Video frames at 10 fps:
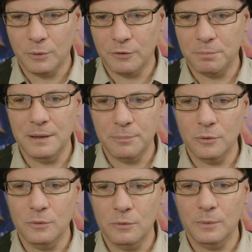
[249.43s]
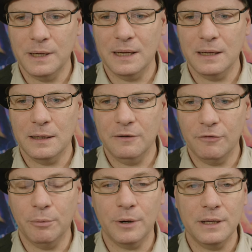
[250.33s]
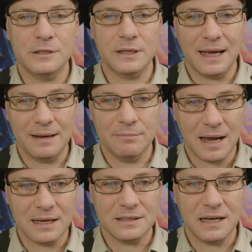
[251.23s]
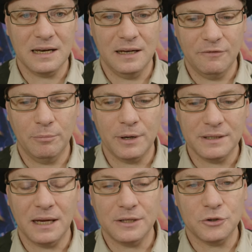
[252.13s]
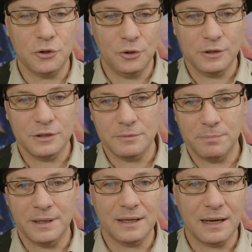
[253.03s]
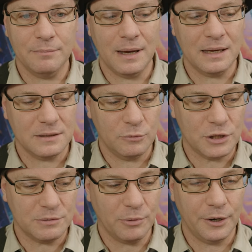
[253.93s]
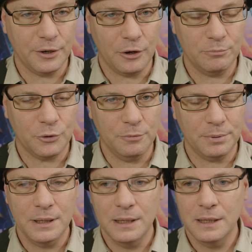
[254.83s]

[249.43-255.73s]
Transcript: with people where everybody is a game master and everybody takes turns being a game master, which is my own home group,